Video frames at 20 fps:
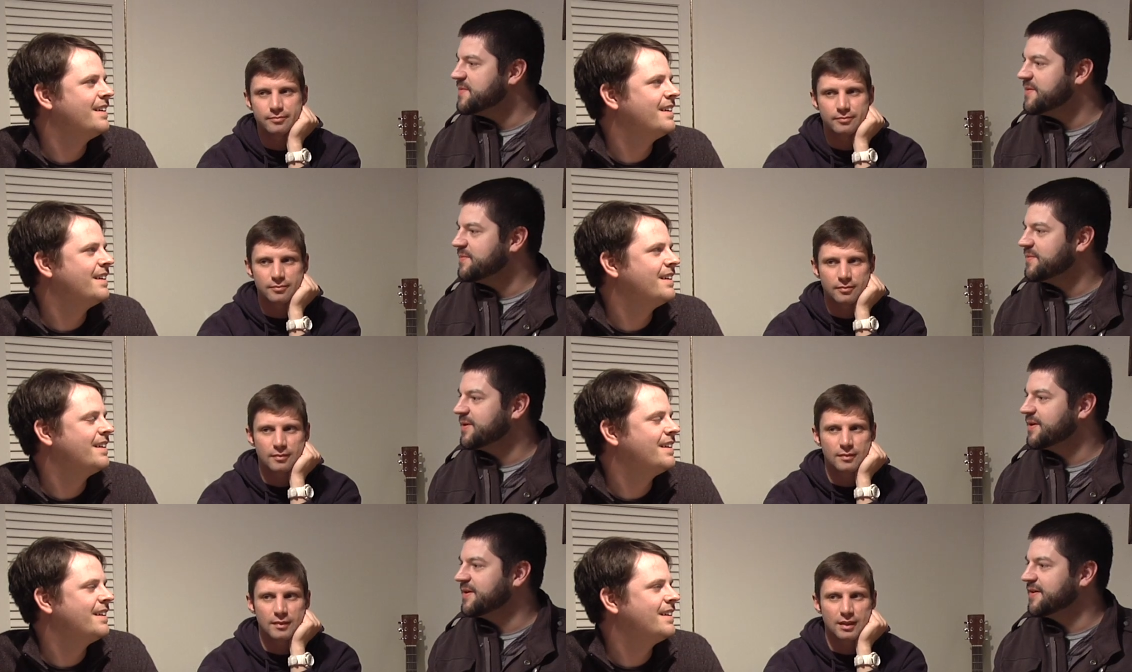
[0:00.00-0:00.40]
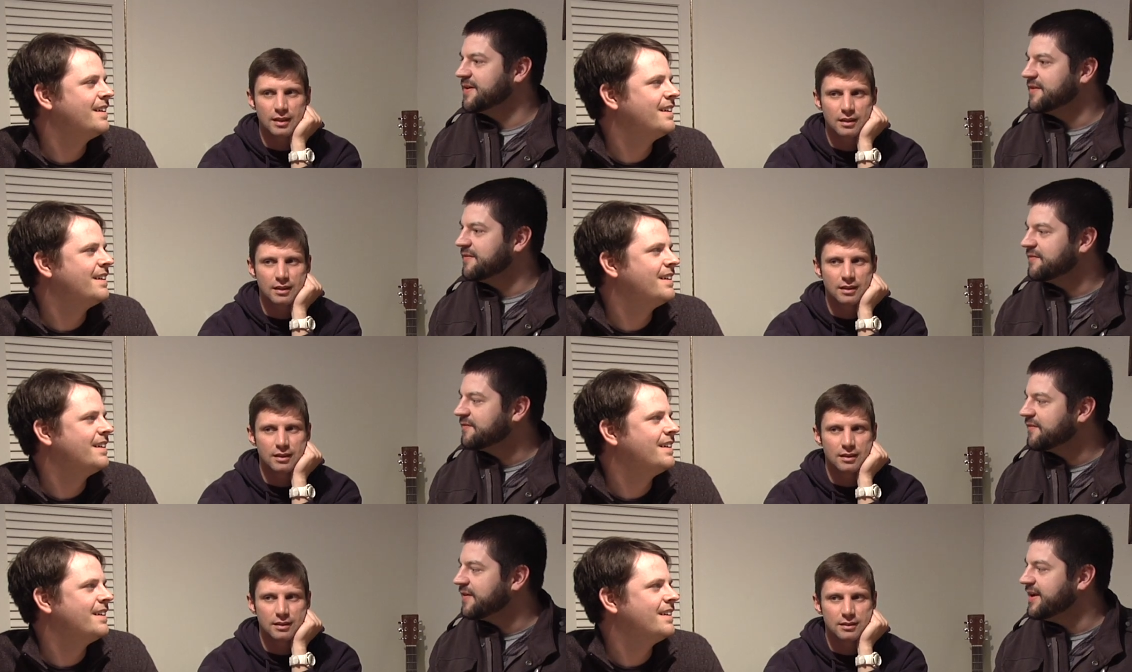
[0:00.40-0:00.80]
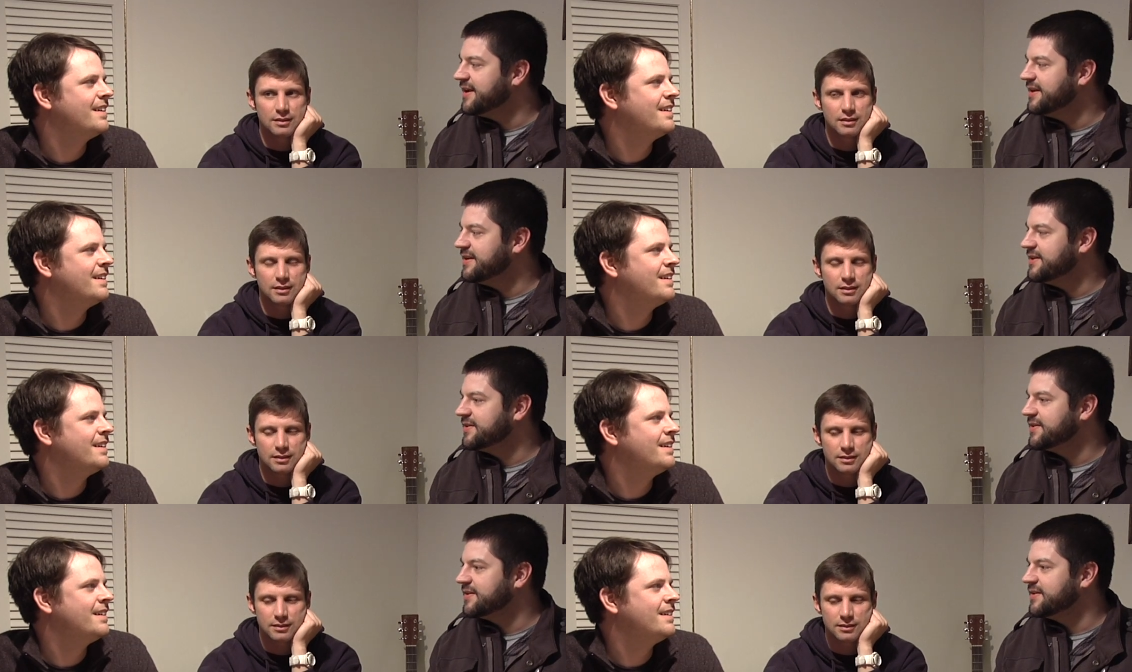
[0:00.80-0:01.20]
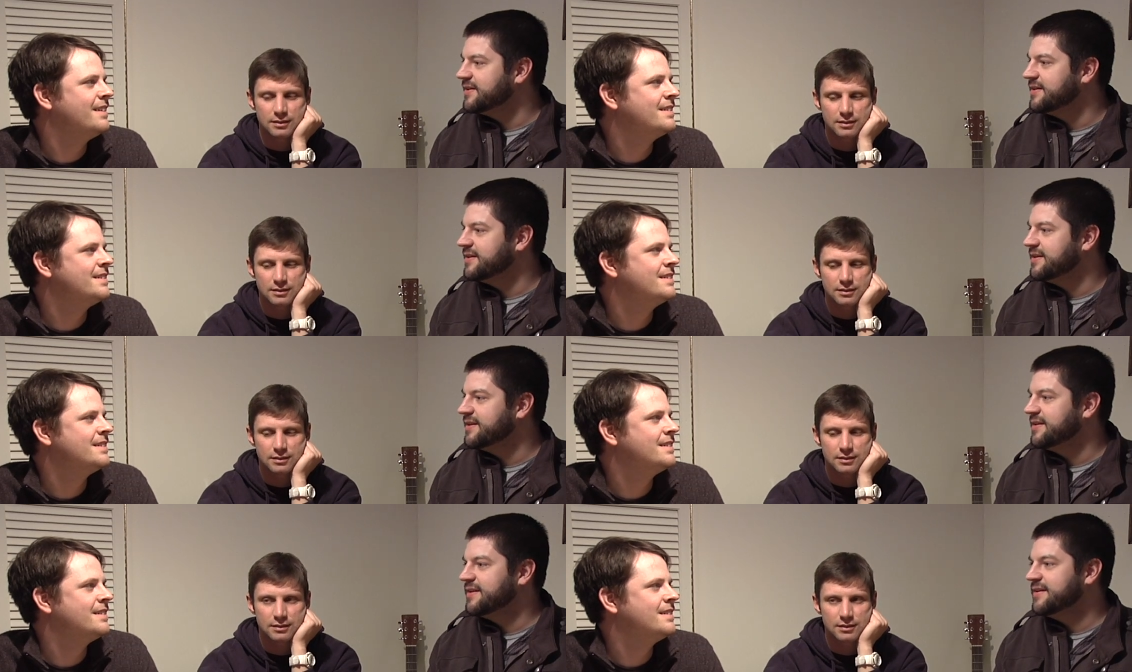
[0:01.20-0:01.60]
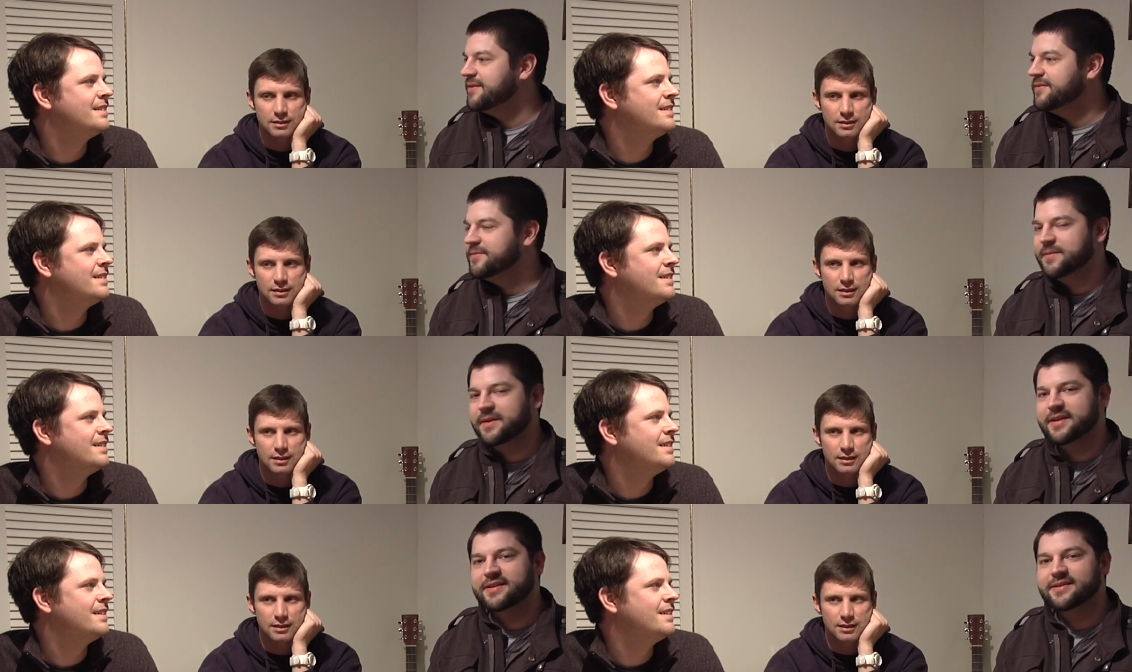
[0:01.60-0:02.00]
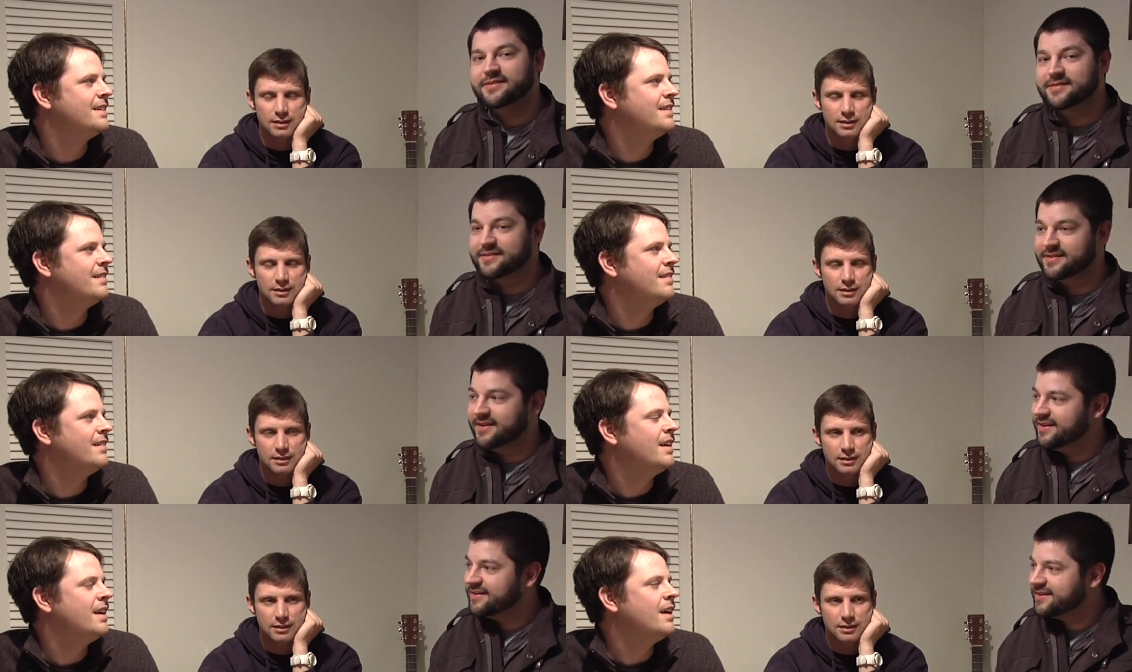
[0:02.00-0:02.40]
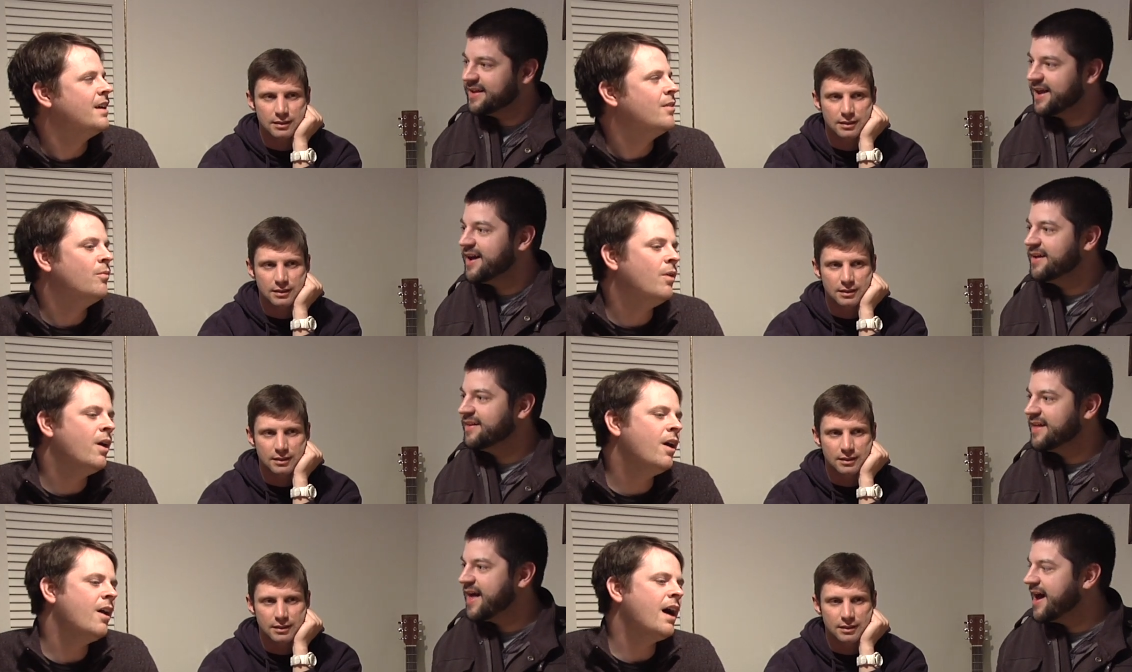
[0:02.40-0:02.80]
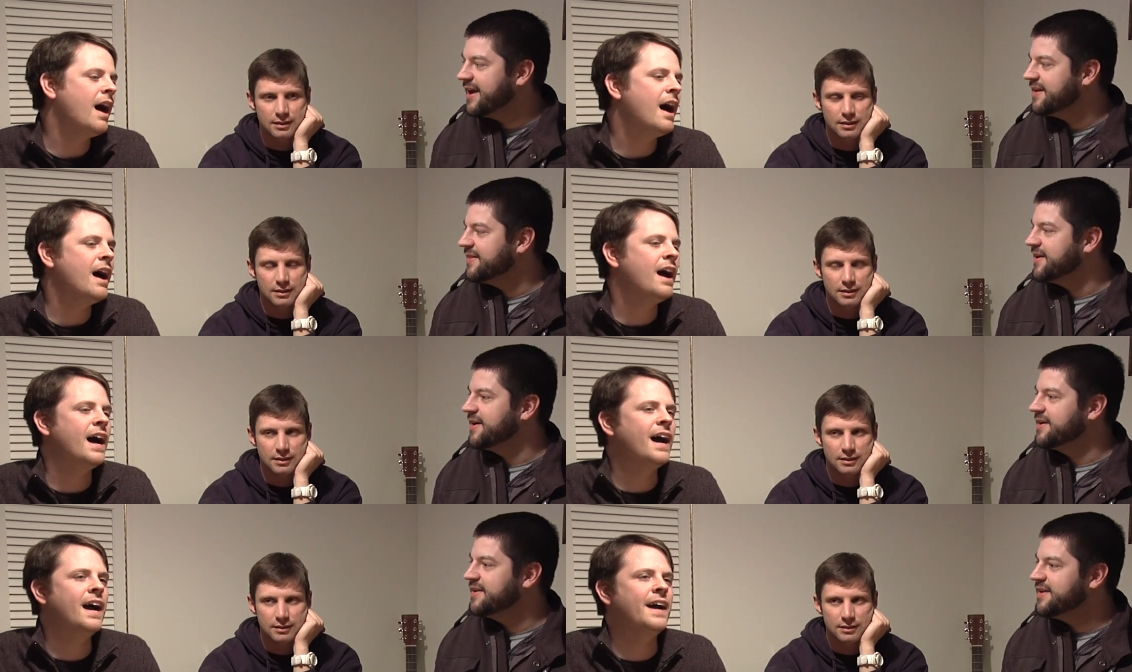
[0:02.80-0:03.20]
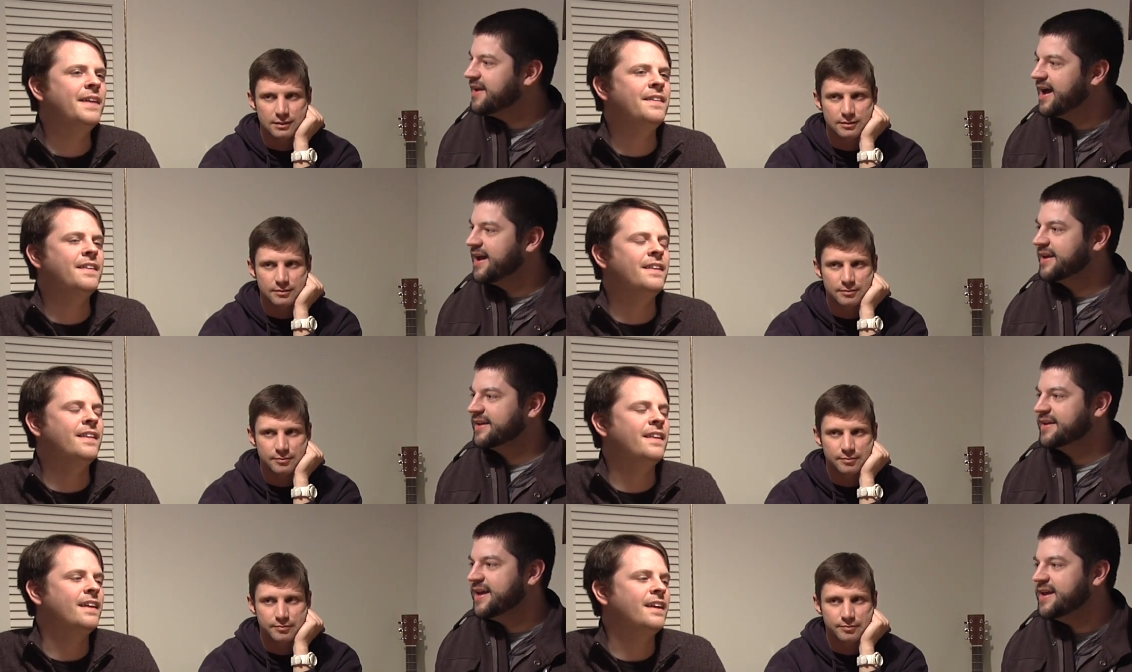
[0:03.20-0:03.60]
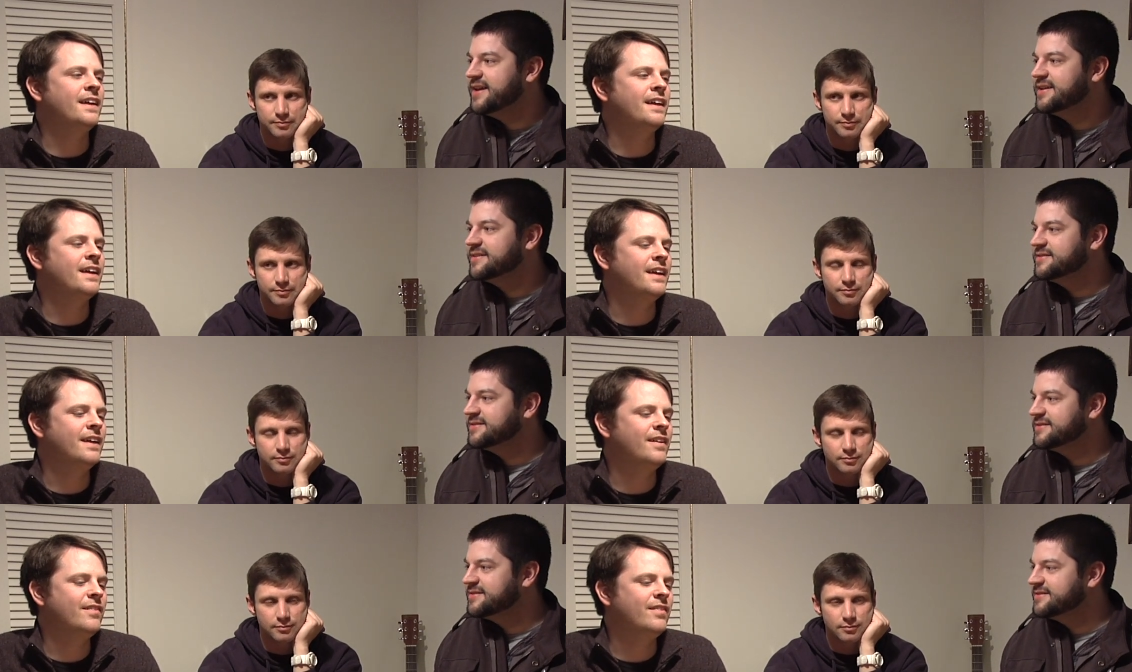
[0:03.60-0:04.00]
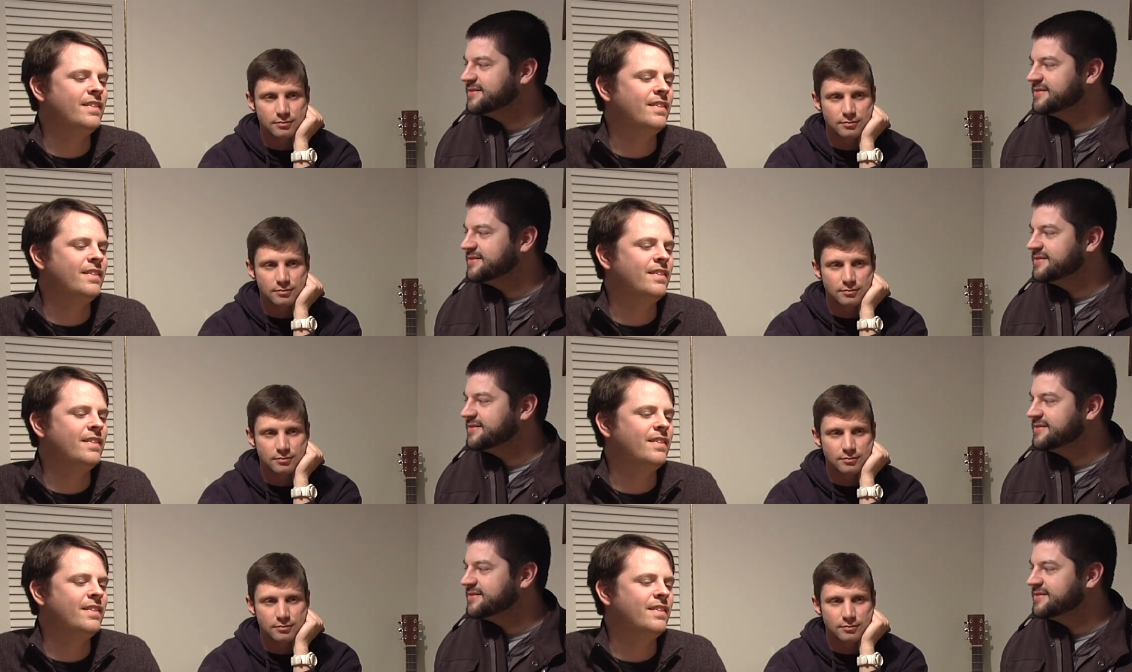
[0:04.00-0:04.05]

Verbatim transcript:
Speaker 1: member or a friend or. I mean, just get the hell well, out of there. I, you got kids.